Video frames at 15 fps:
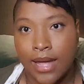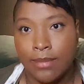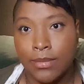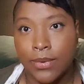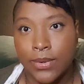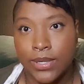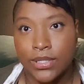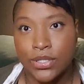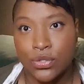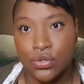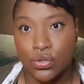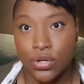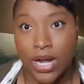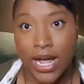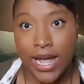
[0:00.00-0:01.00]
going to
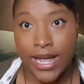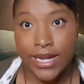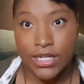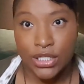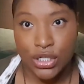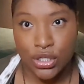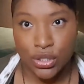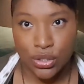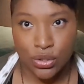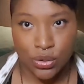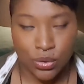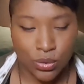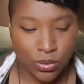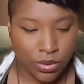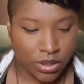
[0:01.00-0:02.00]
try
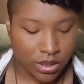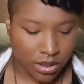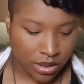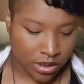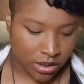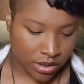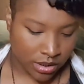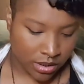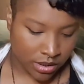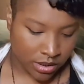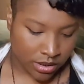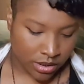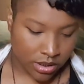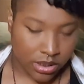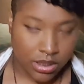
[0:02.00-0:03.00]
to
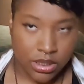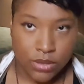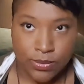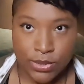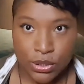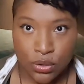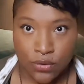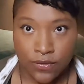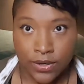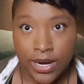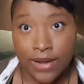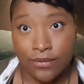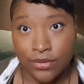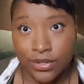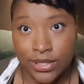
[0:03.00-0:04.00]
switch over.
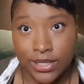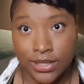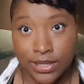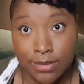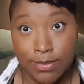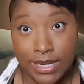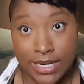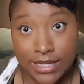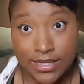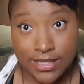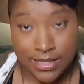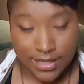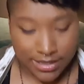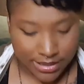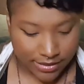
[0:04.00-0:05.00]
I've really committed to
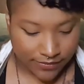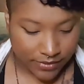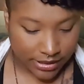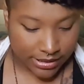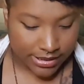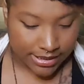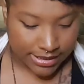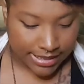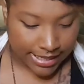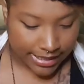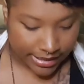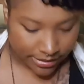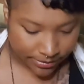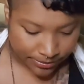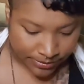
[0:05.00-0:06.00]
this. I've like
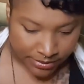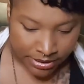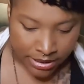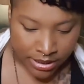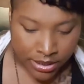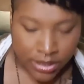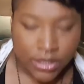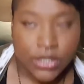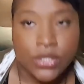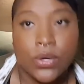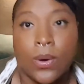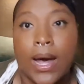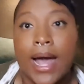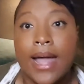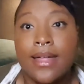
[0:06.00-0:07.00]
decided.
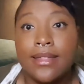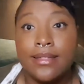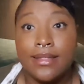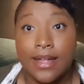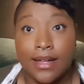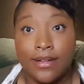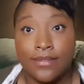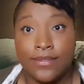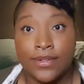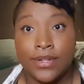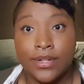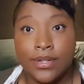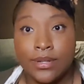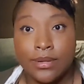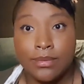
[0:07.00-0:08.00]
So I love
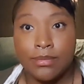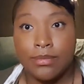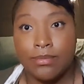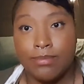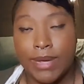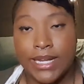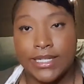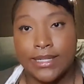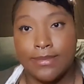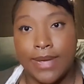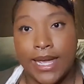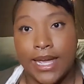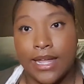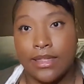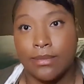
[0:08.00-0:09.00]

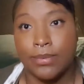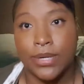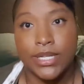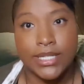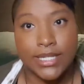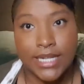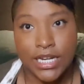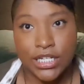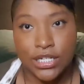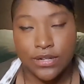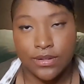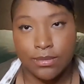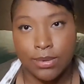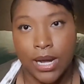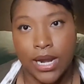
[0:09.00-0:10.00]
Besame and the presentation of
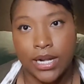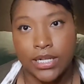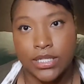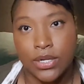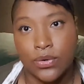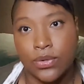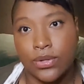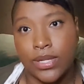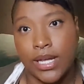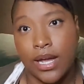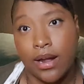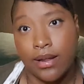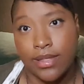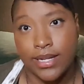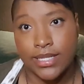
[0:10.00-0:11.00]
their products. Not only
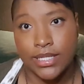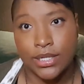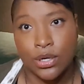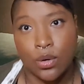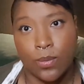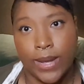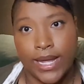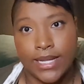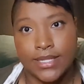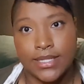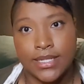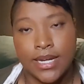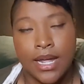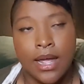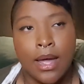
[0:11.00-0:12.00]
are they zero
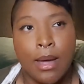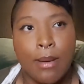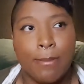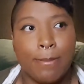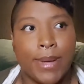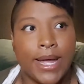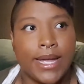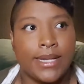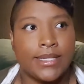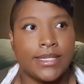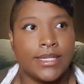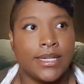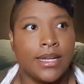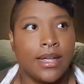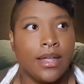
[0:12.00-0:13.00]
waste,
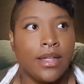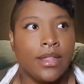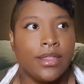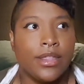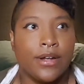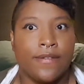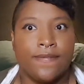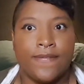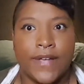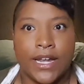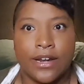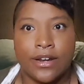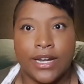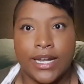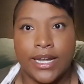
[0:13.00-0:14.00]
but they're
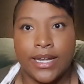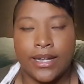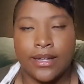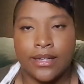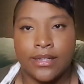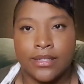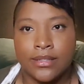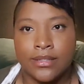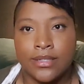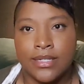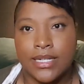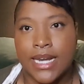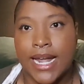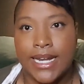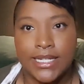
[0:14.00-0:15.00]
very
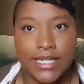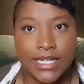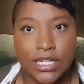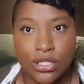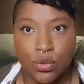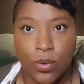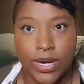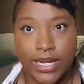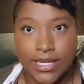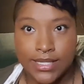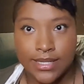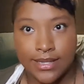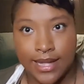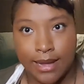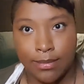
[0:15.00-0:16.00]
1920s
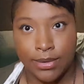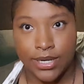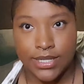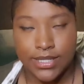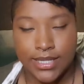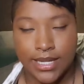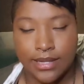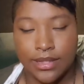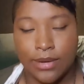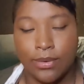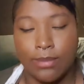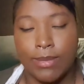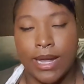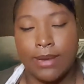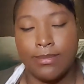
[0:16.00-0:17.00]
glamorous. Like they
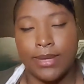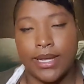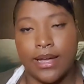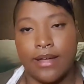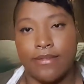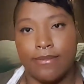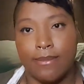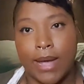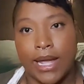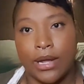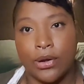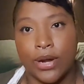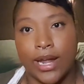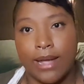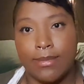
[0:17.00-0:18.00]
remind me of my
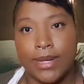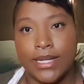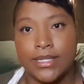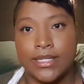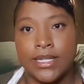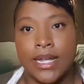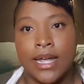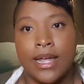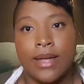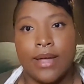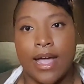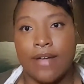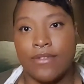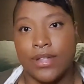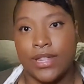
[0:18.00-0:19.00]
grandma's.
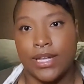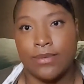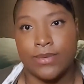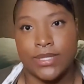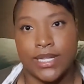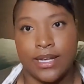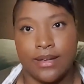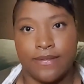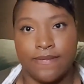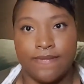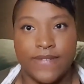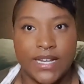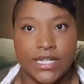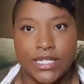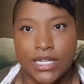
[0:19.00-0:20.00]
Everything was like
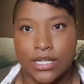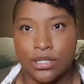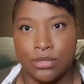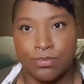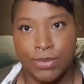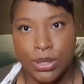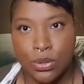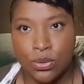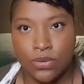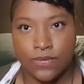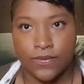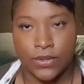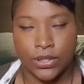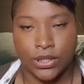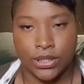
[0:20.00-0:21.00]
vintage,
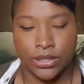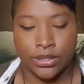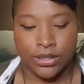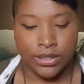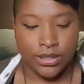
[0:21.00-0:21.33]
beautiful,